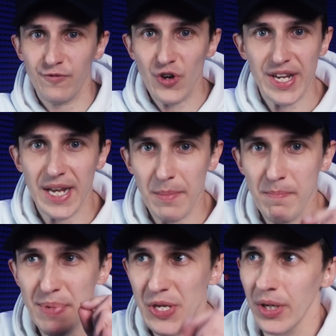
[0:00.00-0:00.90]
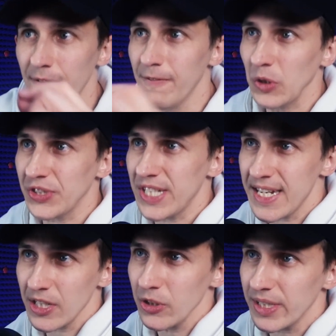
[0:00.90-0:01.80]
freaking beautiful.
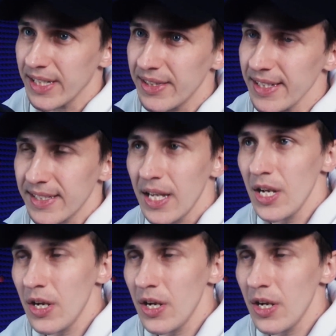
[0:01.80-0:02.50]
Take a look at this.